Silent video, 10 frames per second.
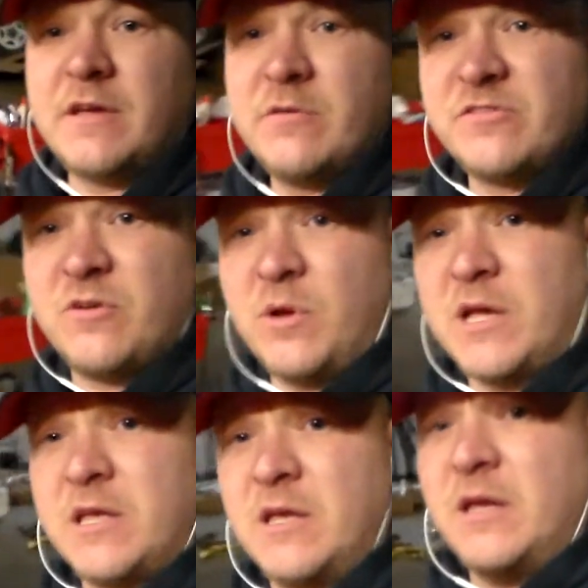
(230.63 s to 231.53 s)
That was
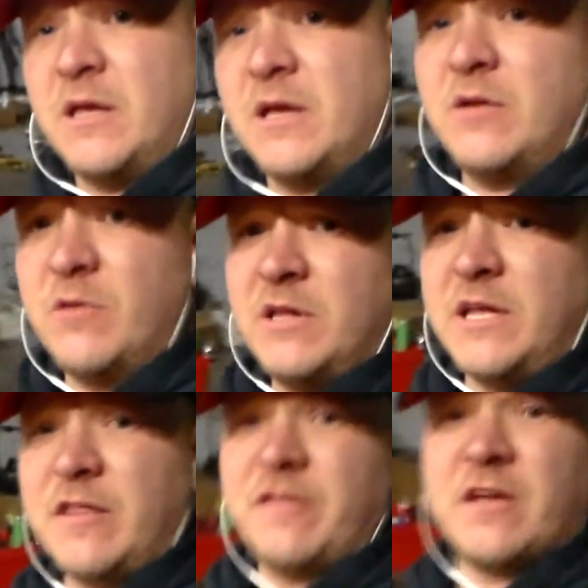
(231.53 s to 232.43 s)
quick, and
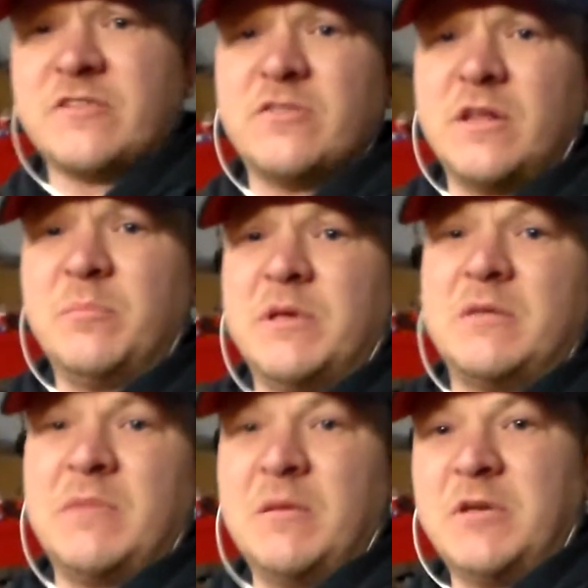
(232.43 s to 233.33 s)
really I think it's only
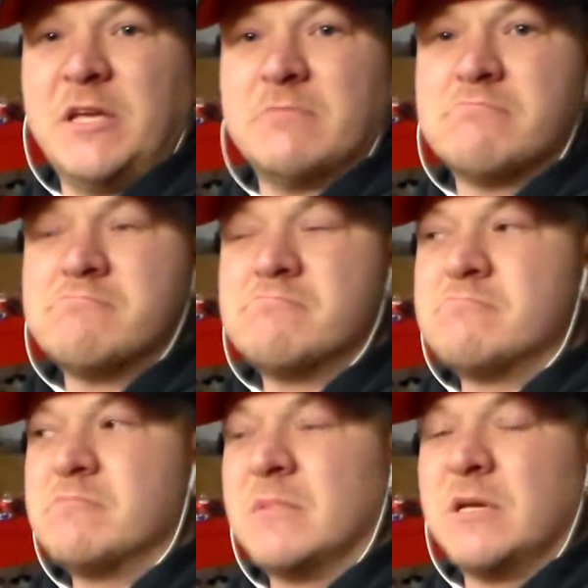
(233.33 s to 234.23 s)
been maybe
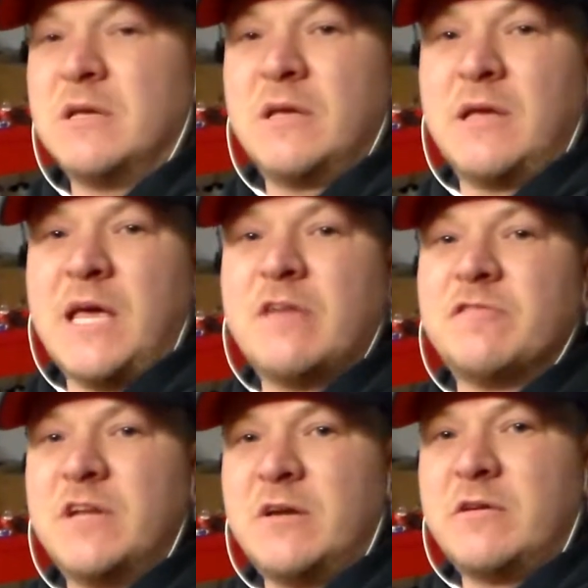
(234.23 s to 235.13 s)
half
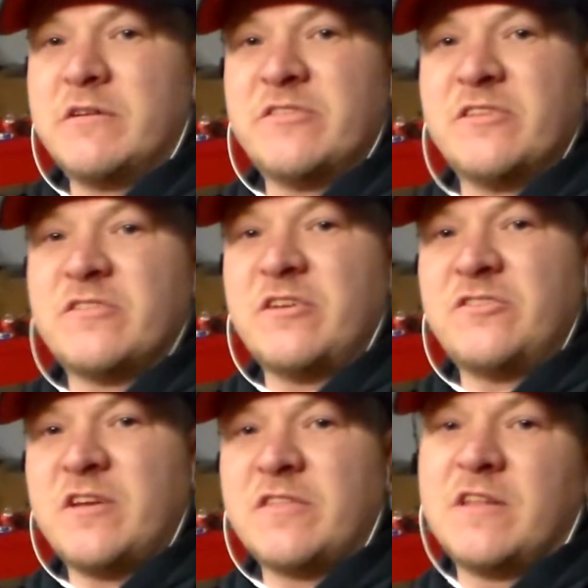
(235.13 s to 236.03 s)
an hour since I
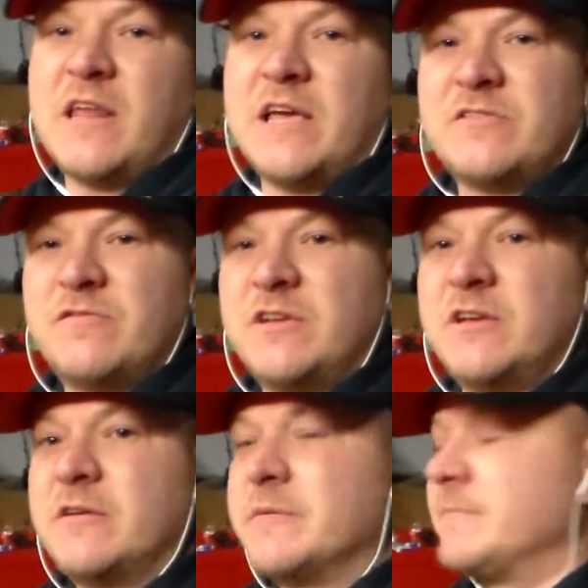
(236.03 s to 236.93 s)
shot the last
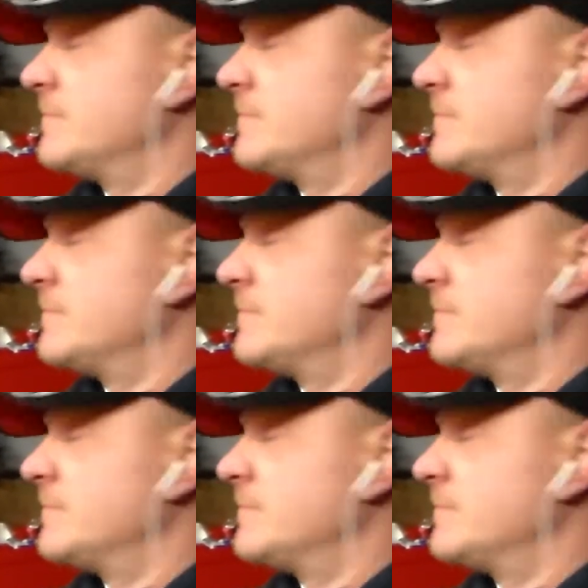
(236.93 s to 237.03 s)
video.